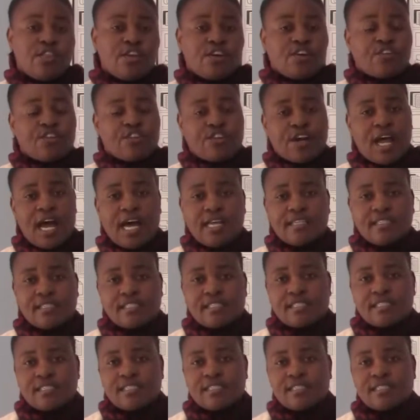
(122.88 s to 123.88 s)
the
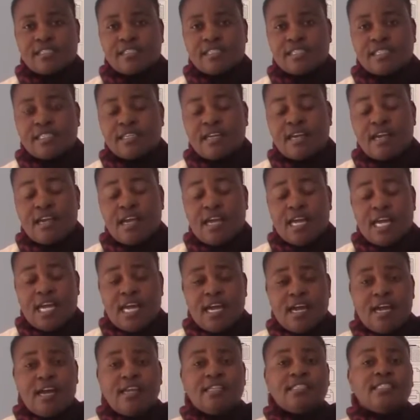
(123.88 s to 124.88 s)
grass,
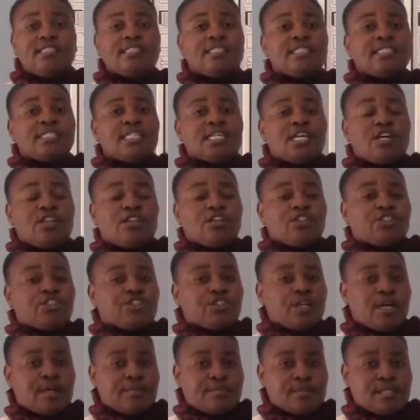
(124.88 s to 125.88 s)
and the
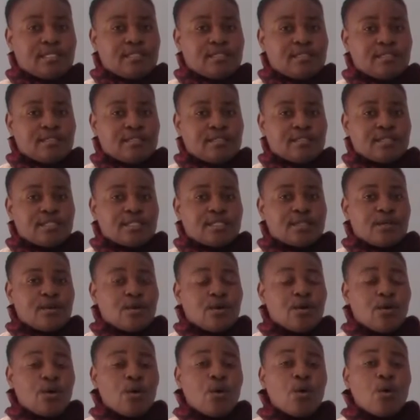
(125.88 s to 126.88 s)
shrubs.
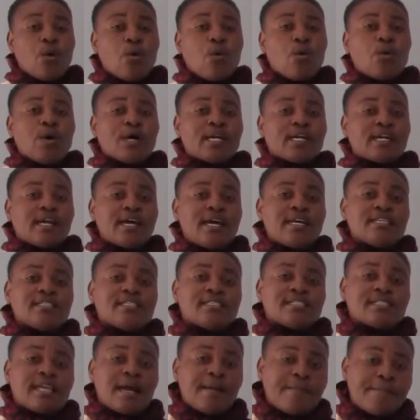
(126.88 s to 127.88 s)

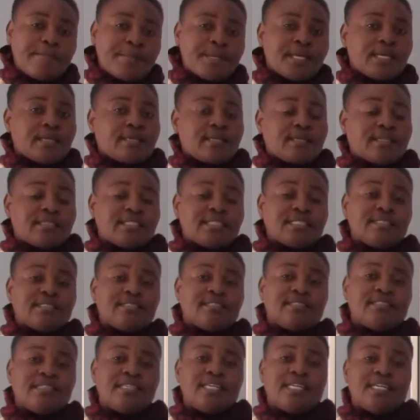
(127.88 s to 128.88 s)
Whereas stamping
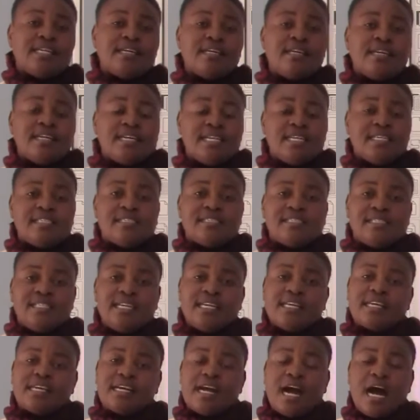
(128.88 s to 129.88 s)
is
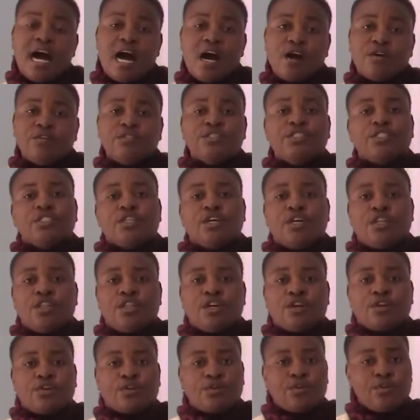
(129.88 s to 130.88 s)
digging out
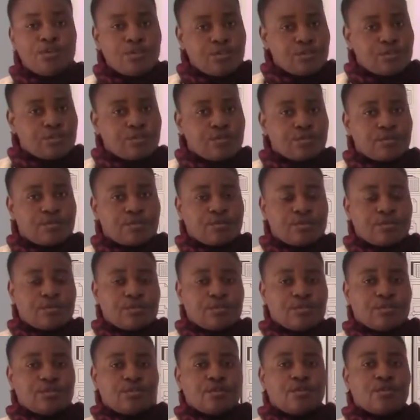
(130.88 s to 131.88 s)
the roots
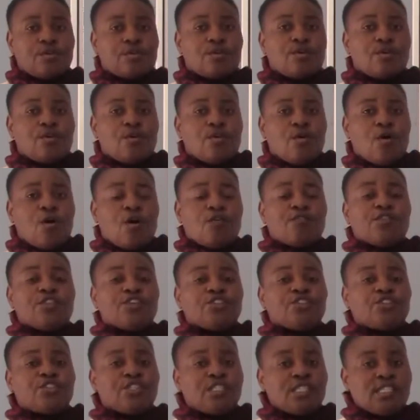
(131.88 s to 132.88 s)
of the
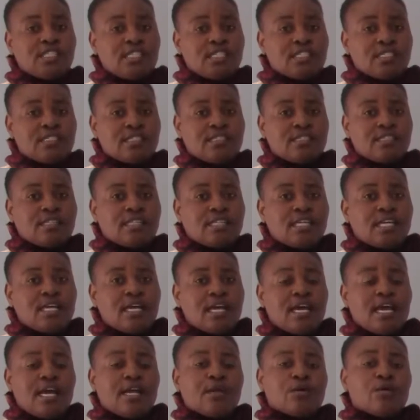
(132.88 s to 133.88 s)
trees
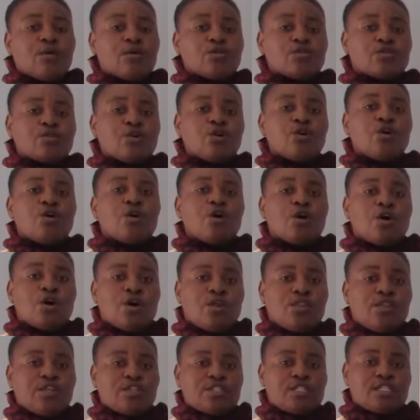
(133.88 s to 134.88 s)
and also
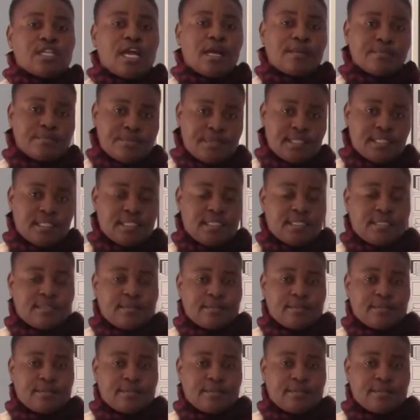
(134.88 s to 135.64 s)
the stumps.